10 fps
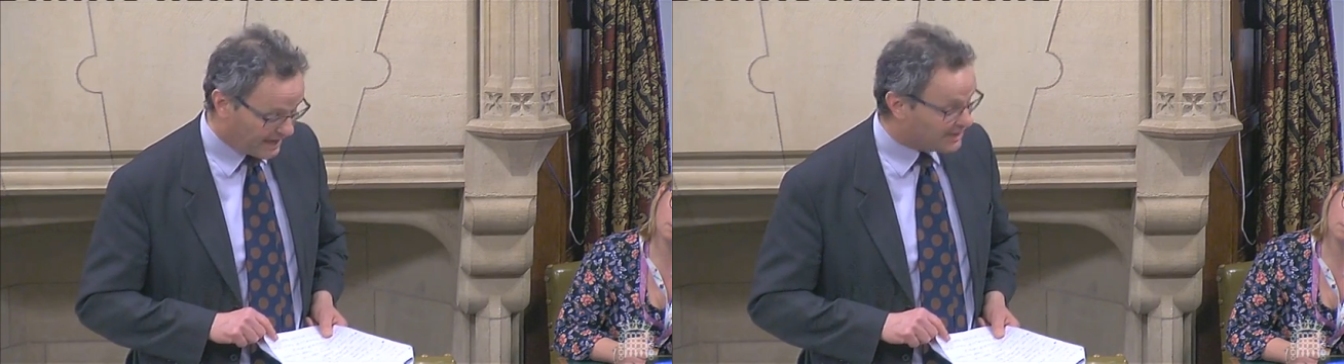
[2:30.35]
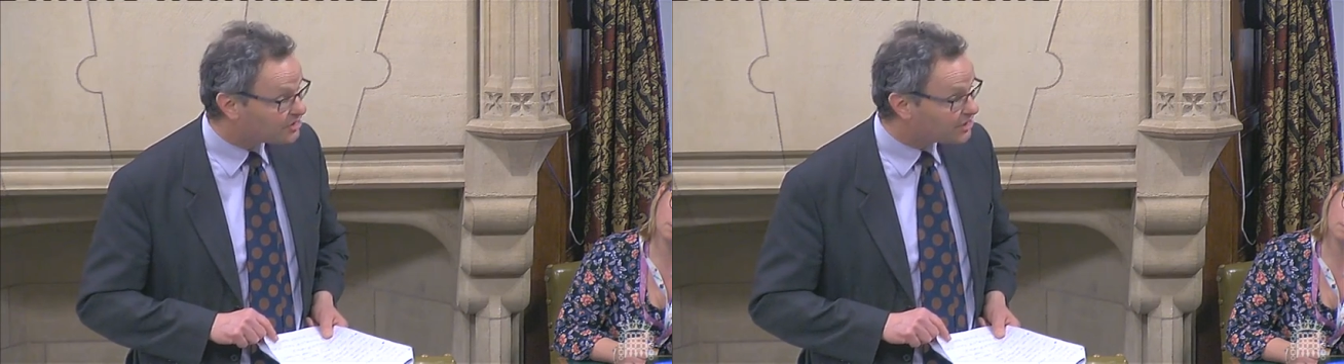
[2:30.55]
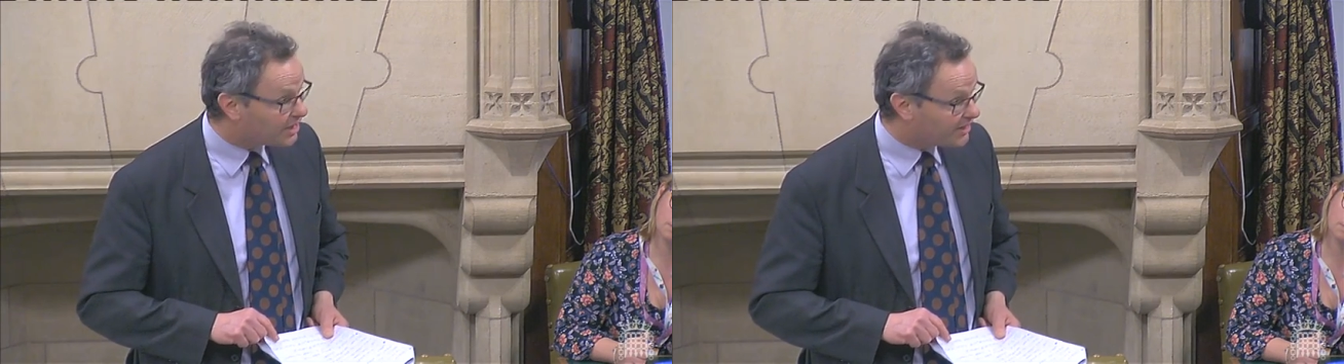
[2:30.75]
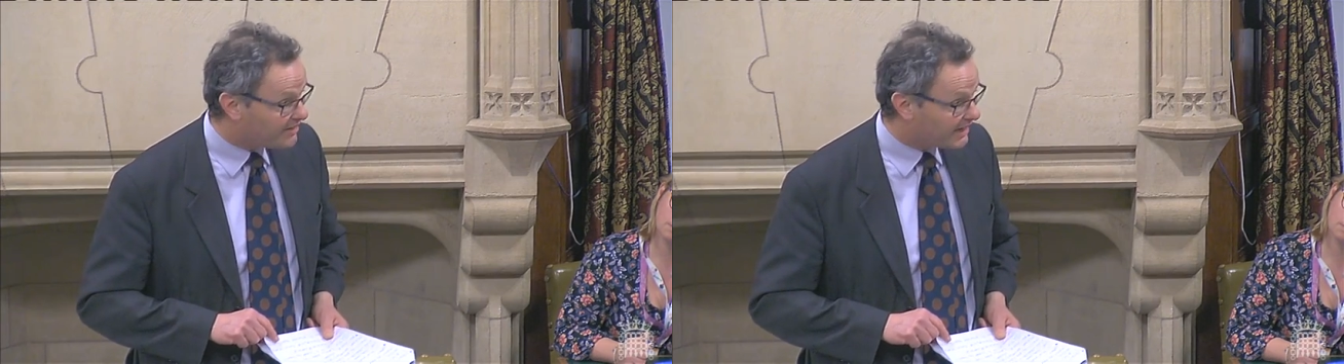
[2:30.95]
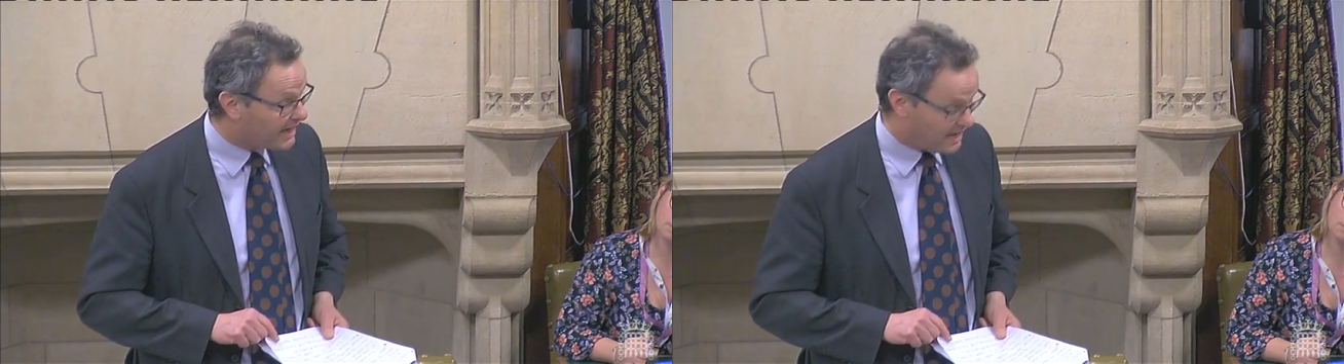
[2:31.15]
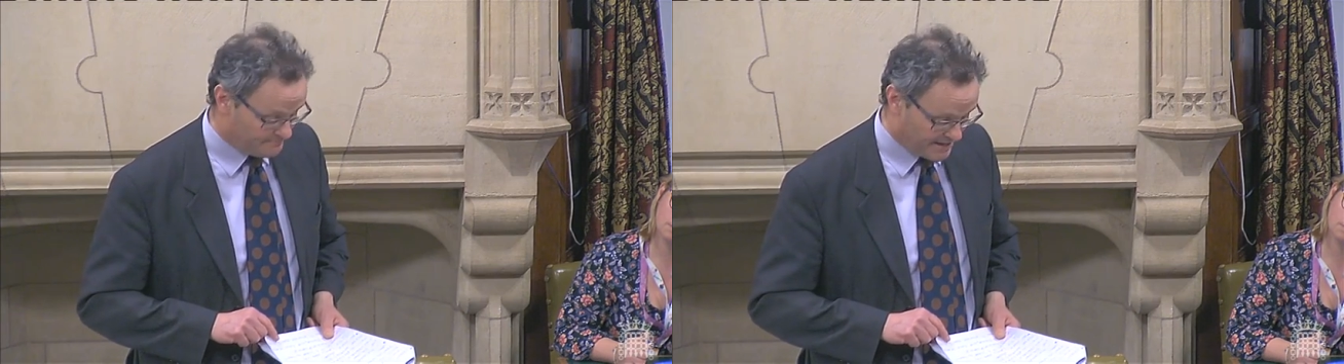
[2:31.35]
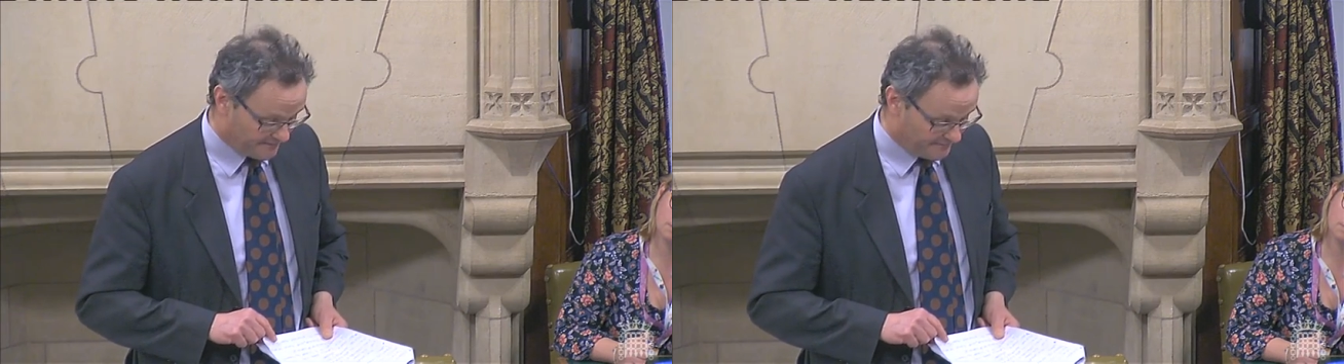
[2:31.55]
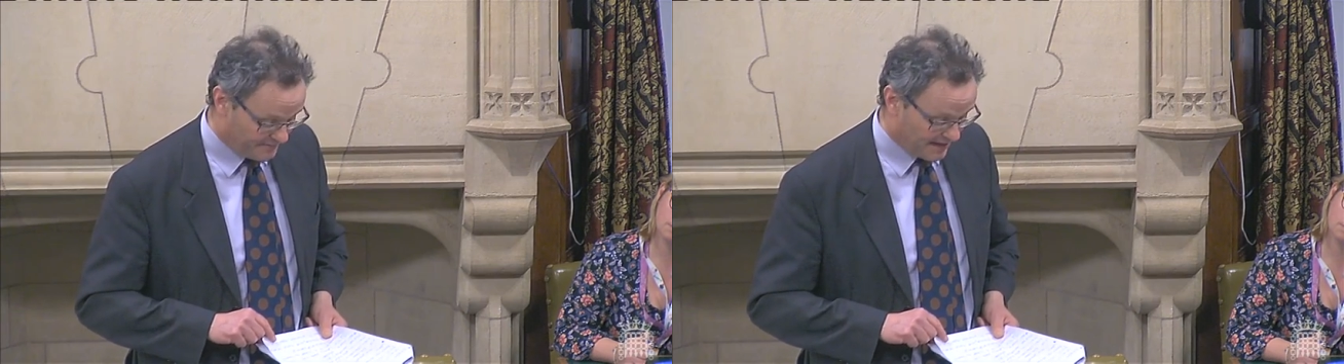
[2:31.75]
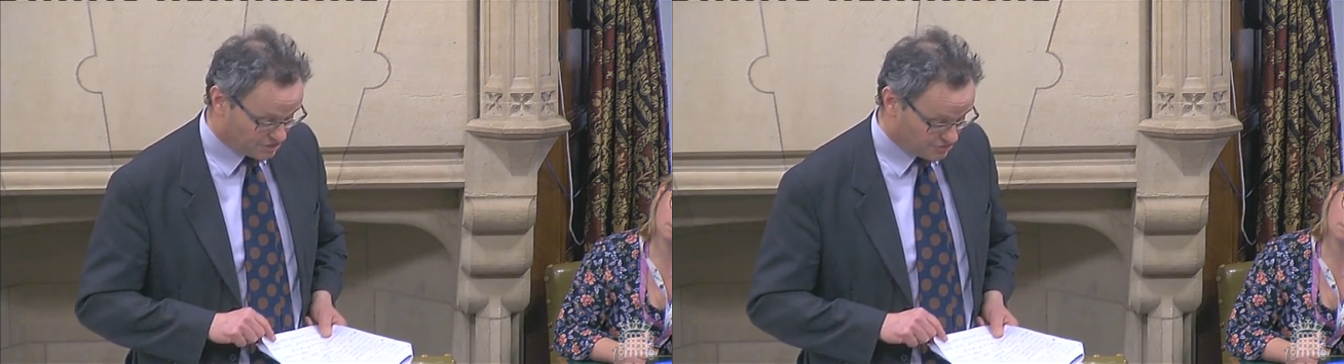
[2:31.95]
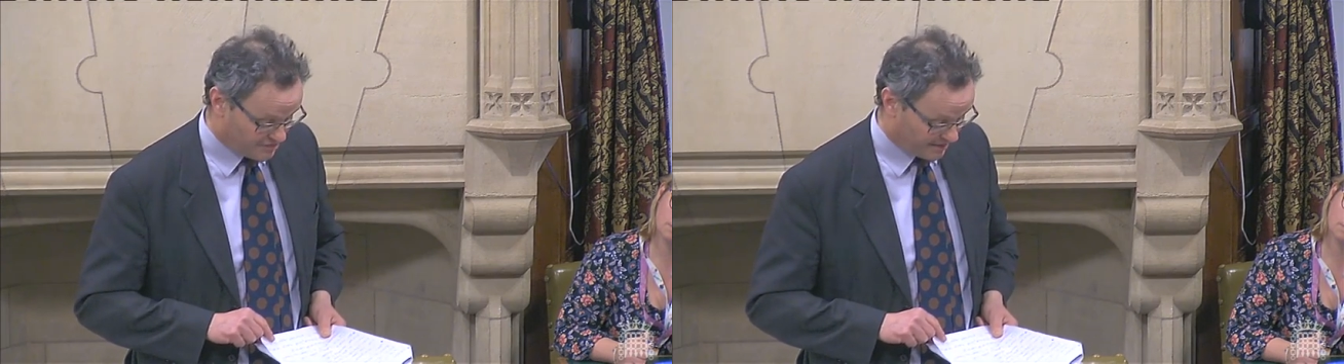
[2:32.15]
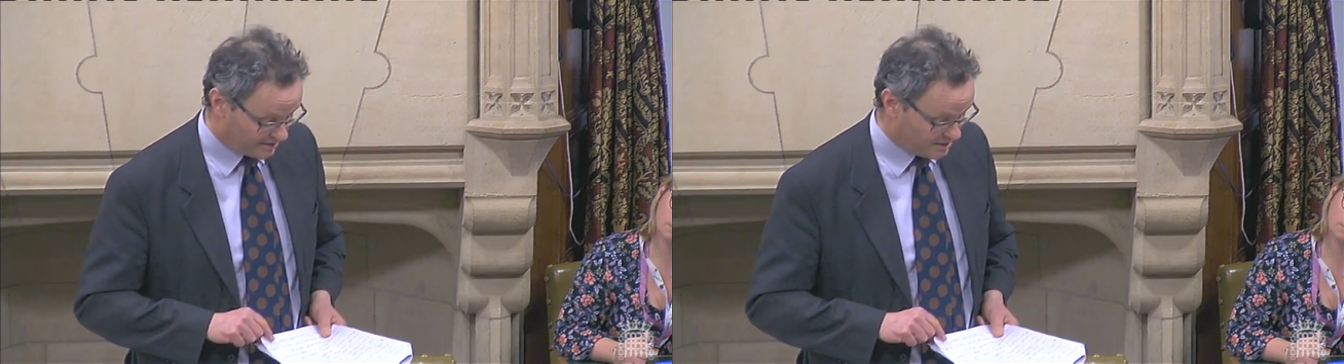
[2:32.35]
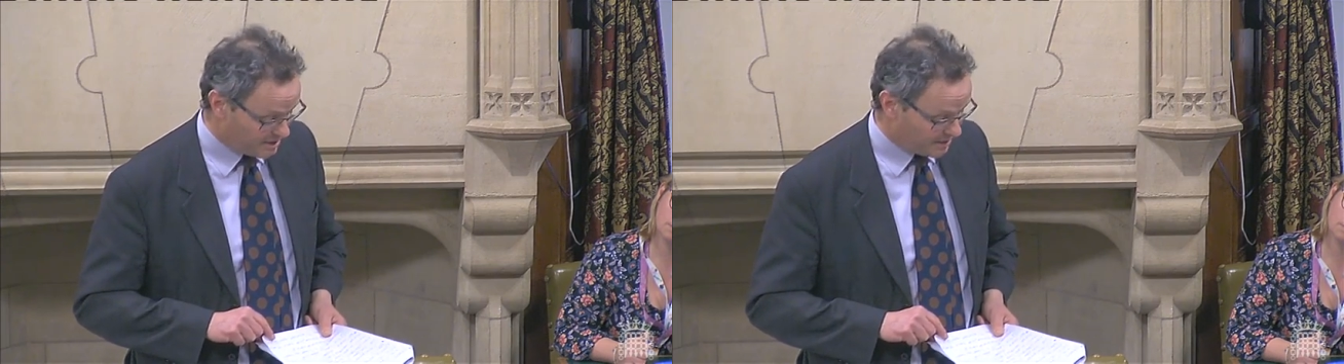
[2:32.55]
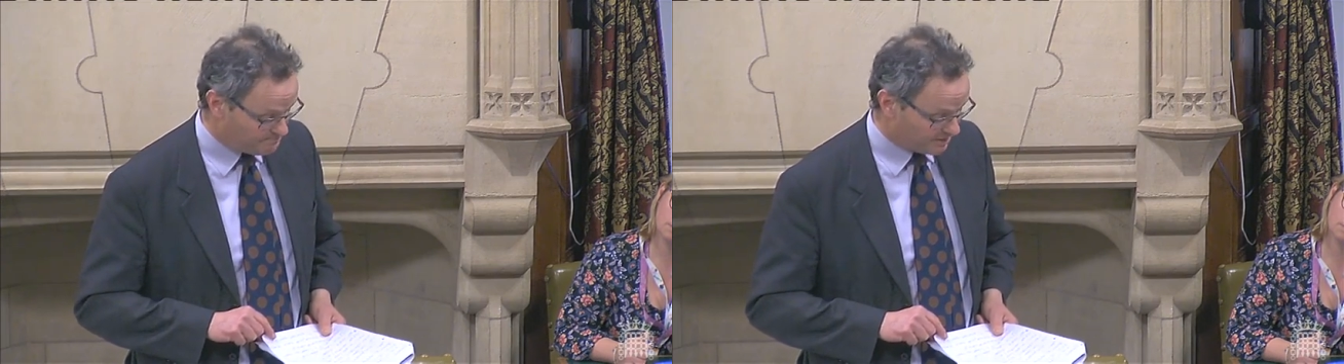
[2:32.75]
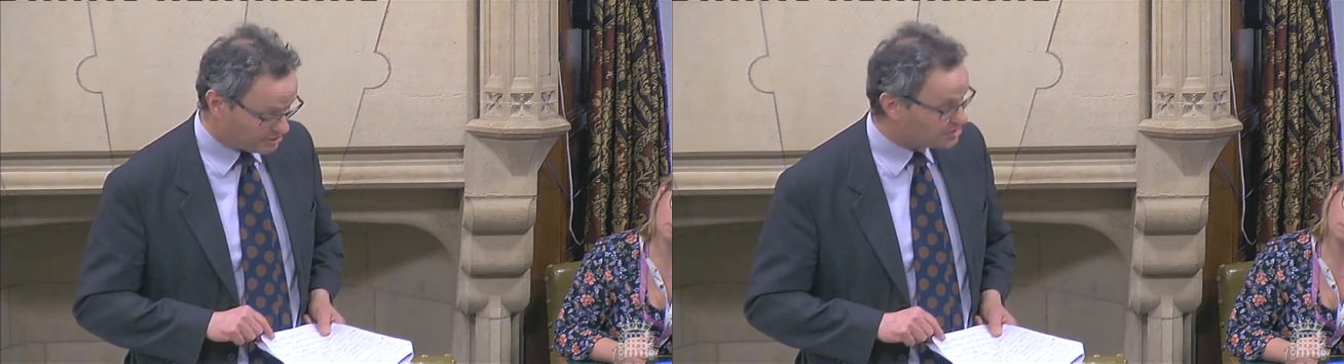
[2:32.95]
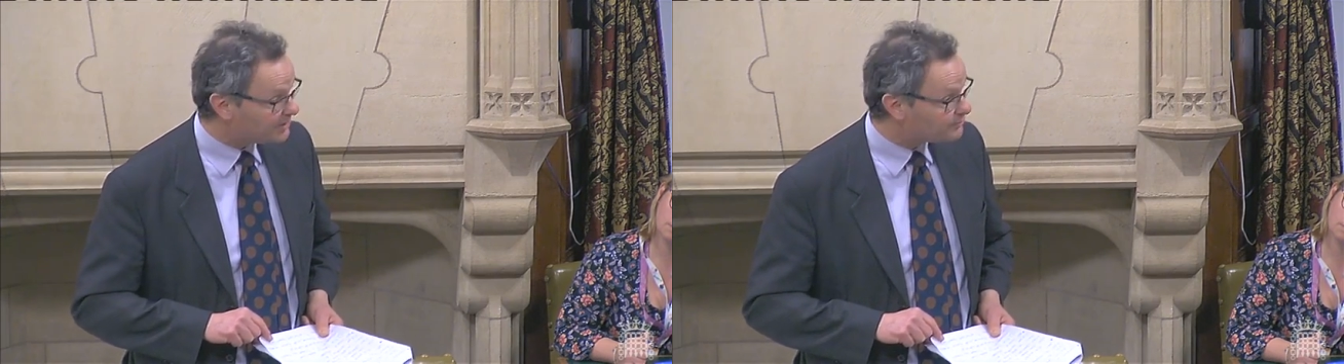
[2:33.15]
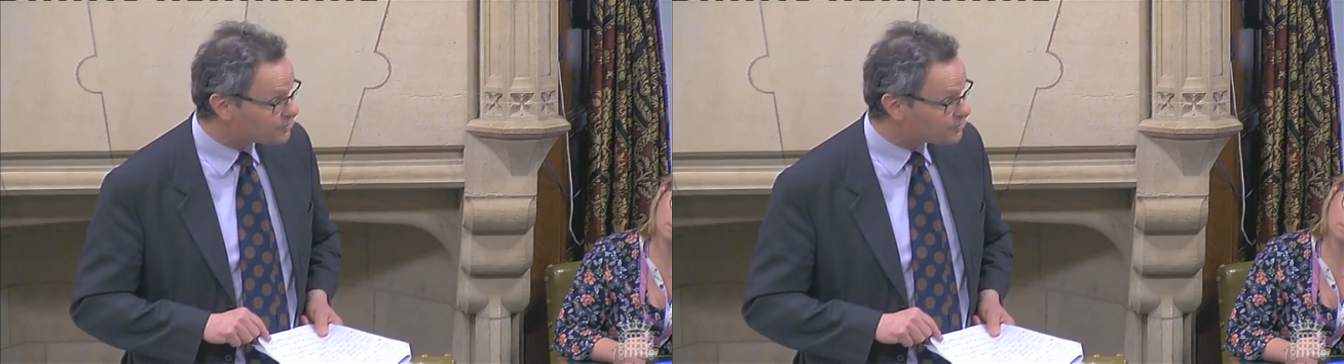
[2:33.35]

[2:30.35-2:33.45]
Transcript: engineering and manufacturing apprenticeship